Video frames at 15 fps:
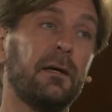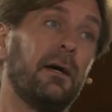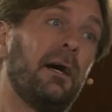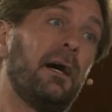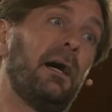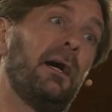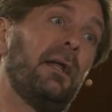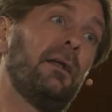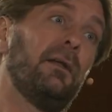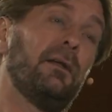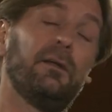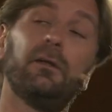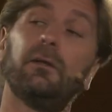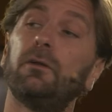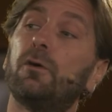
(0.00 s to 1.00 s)
And
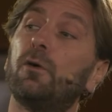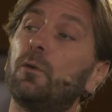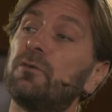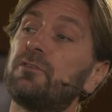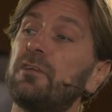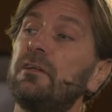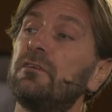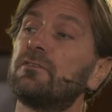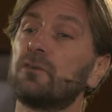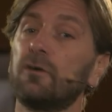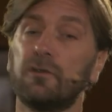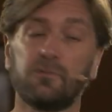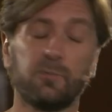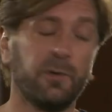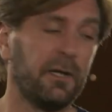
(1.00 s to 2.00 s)
the whole scene
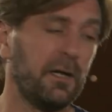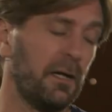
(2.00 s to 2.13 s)
starts with